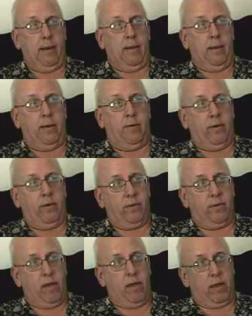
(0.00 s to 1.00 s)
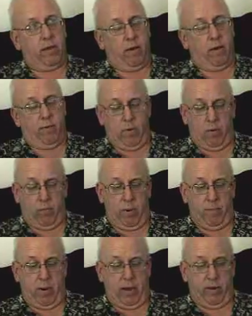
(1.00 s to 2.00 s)
Just think of what we
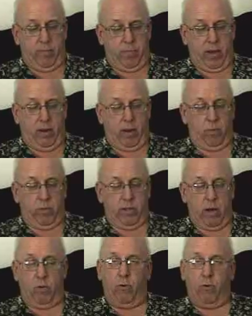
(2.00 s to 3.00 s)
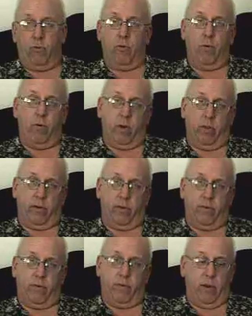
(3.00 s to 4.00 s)
might have been without
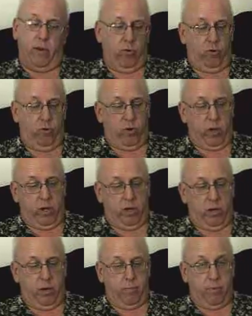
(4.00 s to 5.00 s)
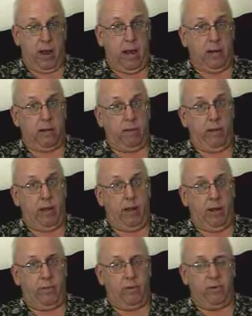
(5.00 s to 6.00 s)
cerealists and gin and broccoli and
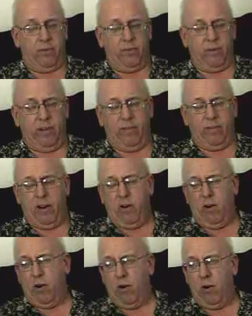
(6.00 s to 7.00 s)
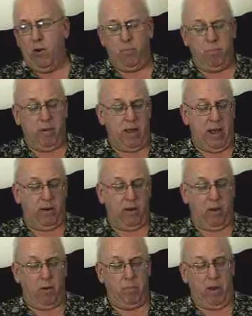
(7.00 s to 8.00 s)
other sin that hurt beyond
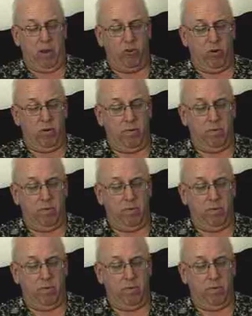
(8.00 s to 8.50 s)
all measure.